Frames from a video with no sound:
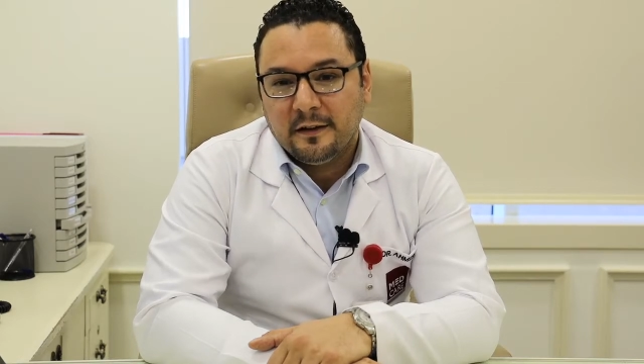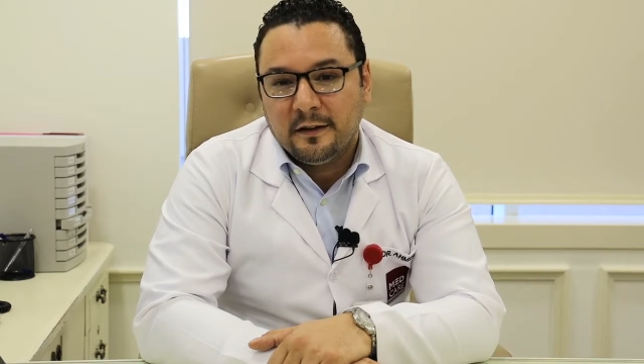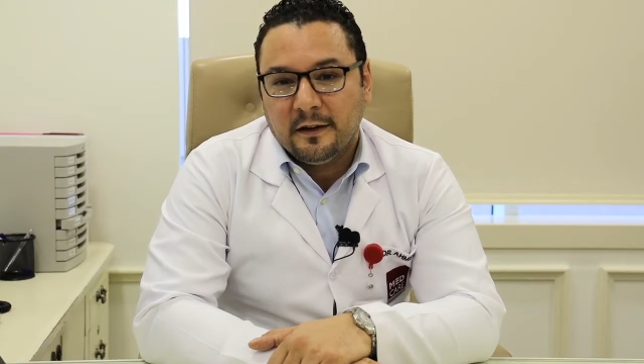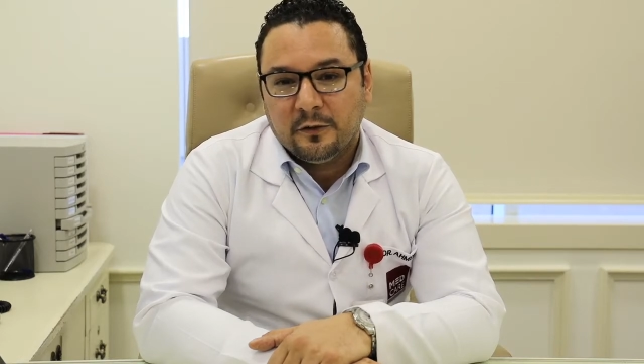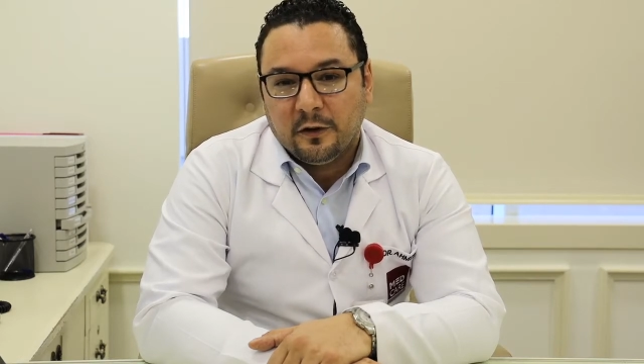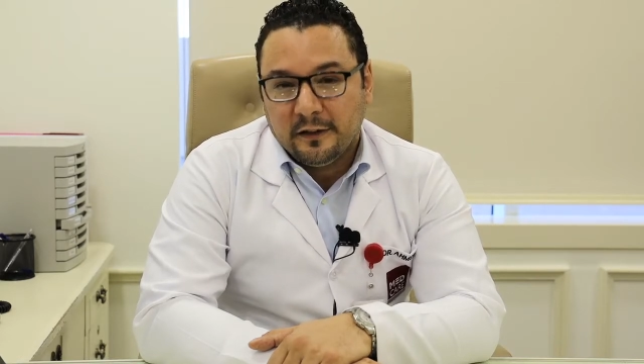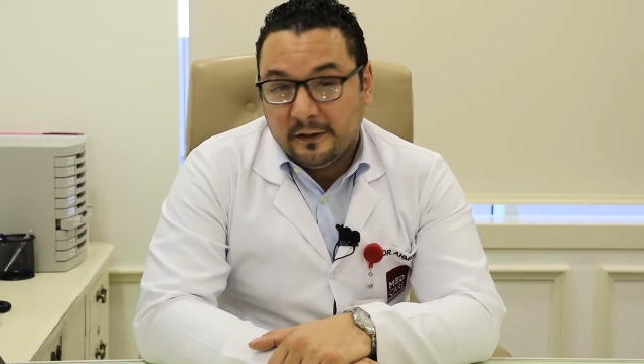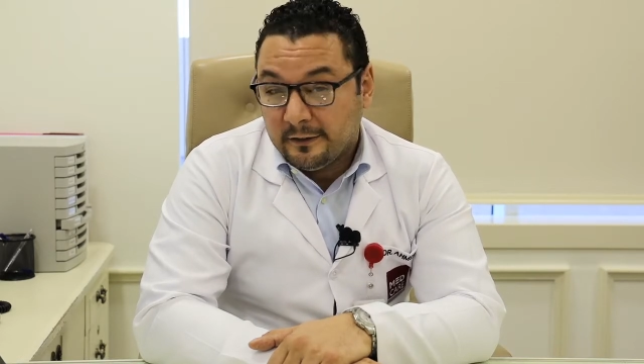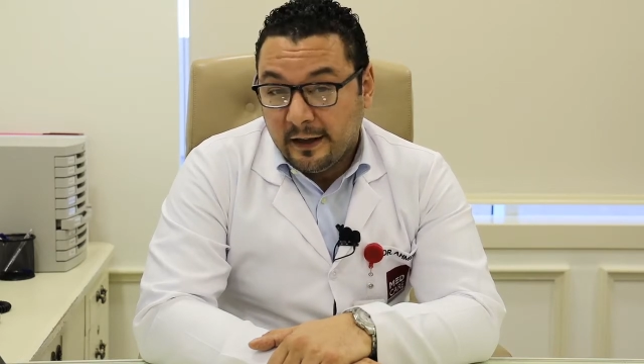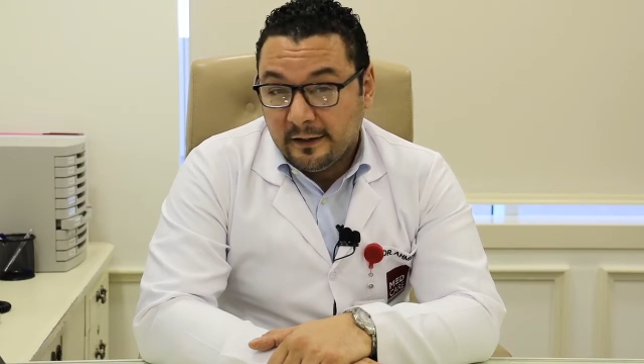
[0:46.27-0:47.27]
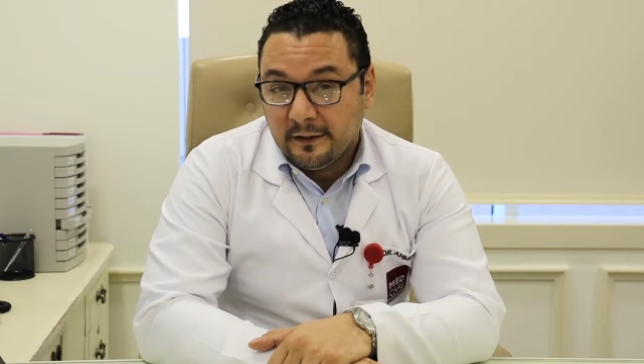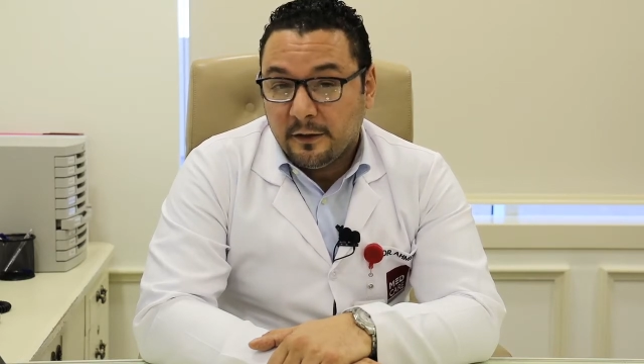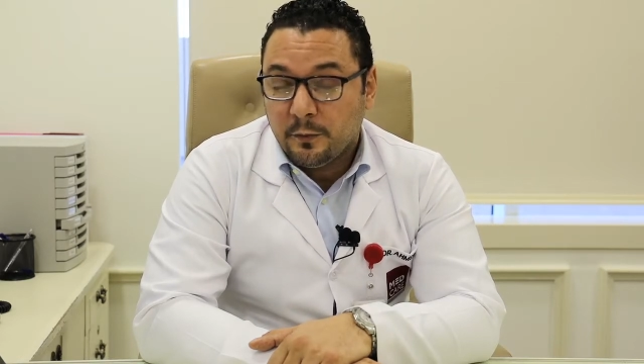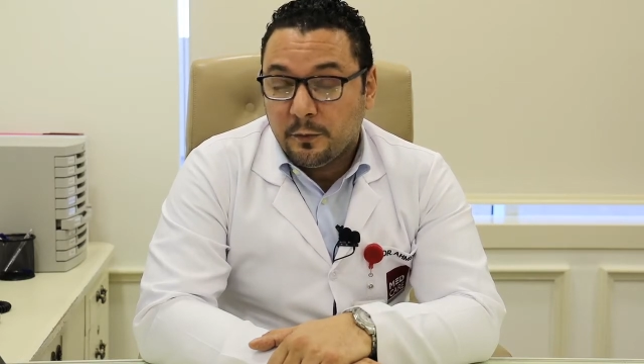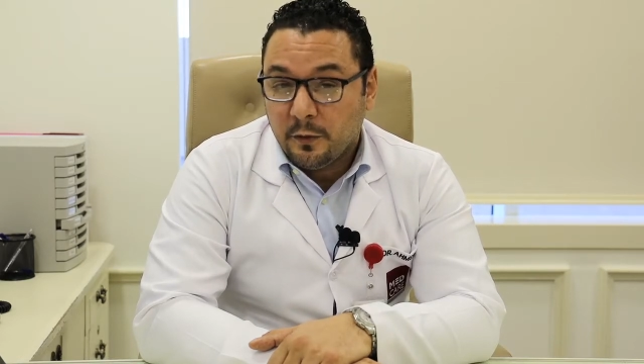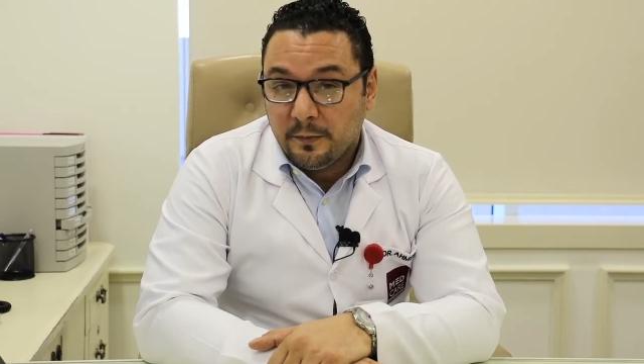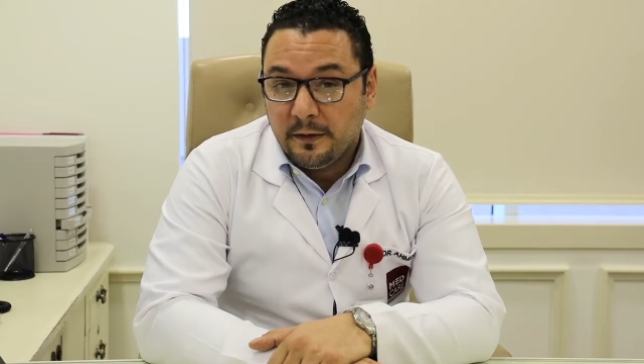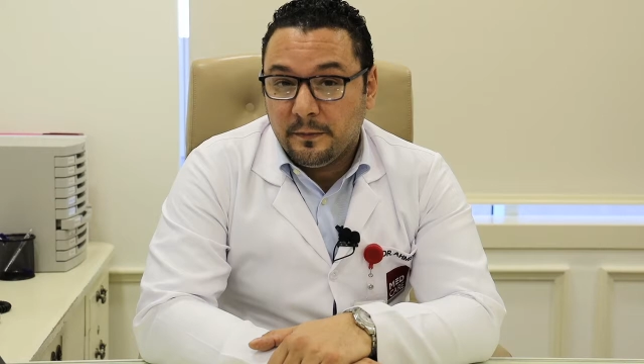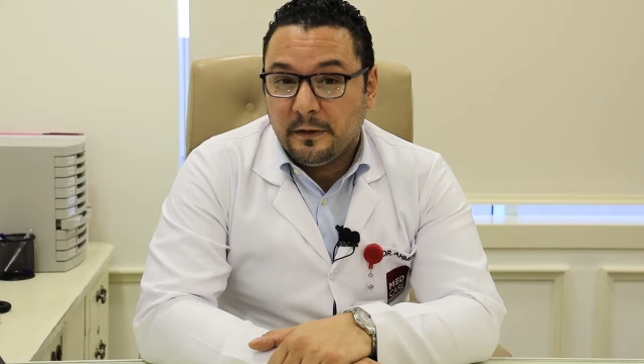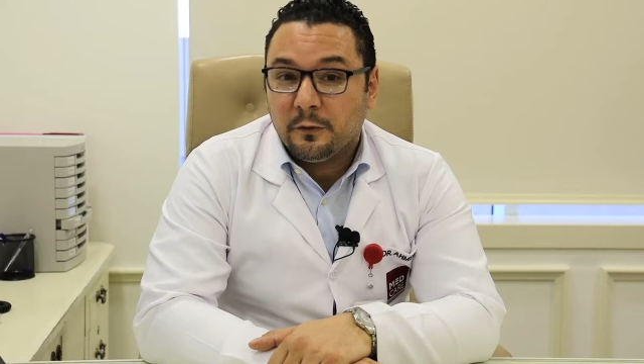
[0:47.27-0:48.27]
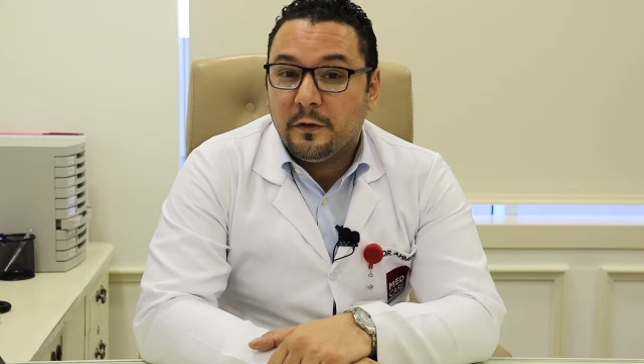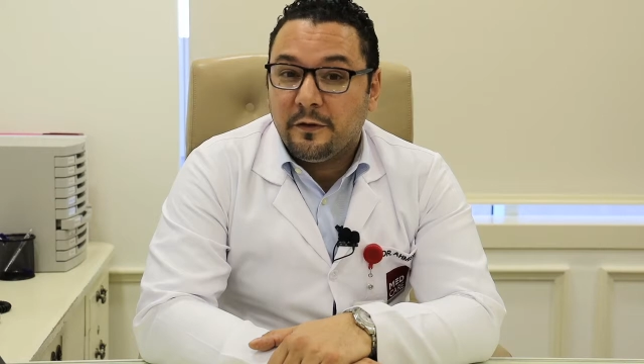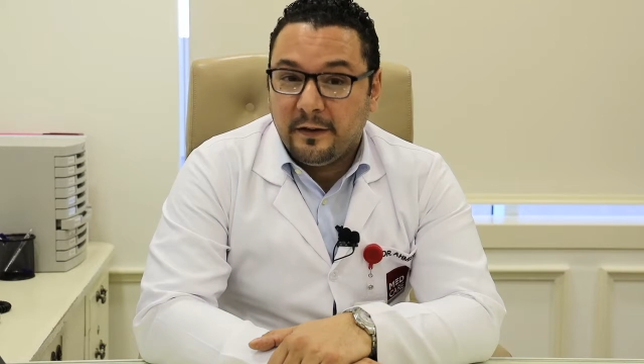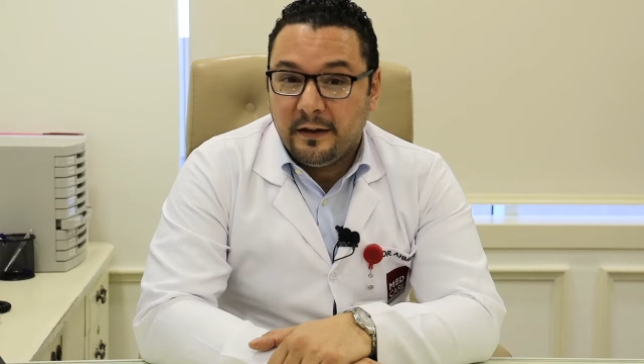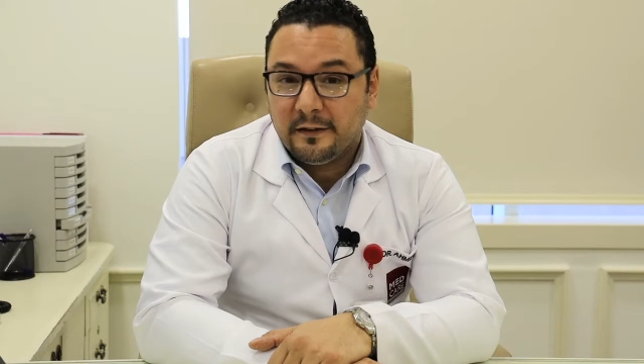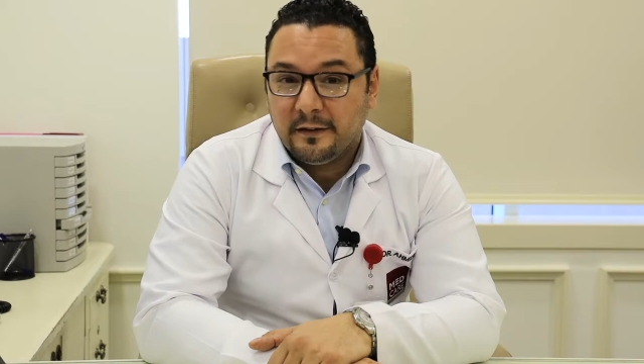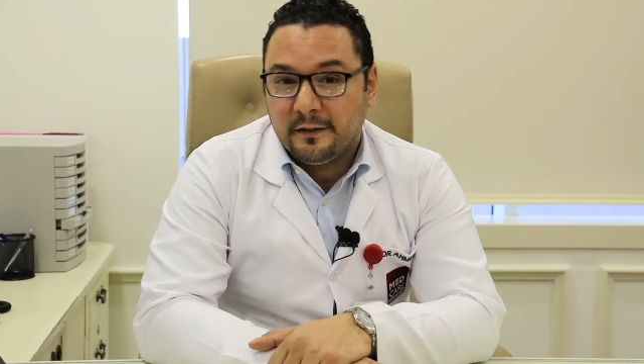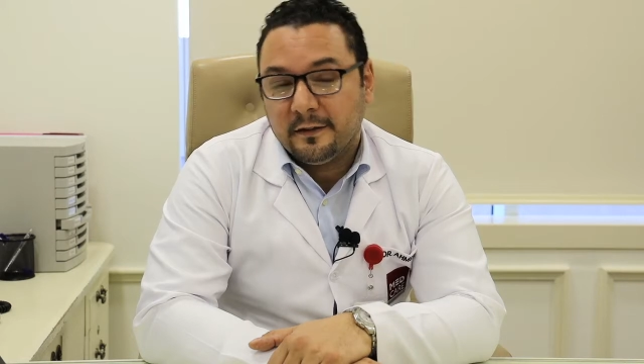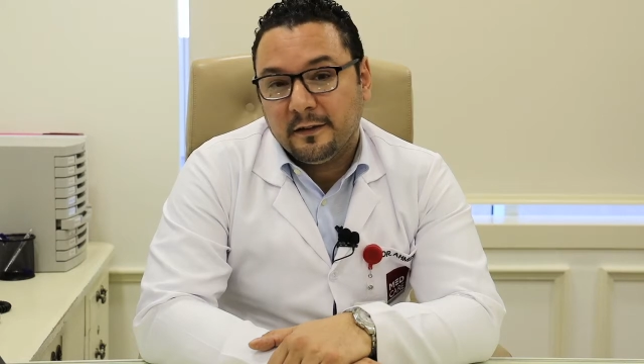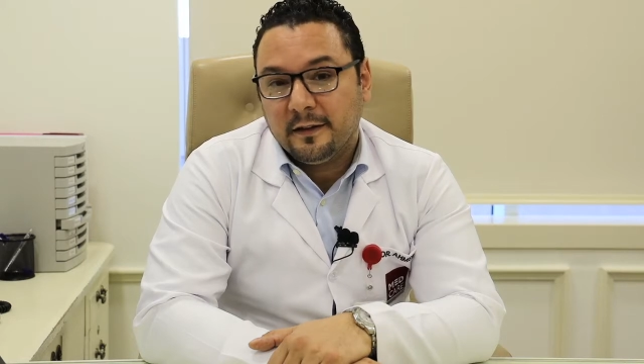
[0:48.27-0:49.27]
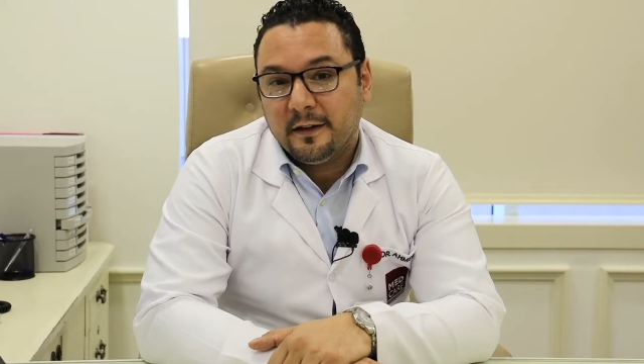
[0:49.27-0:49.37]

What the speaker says: To understand the problem that we face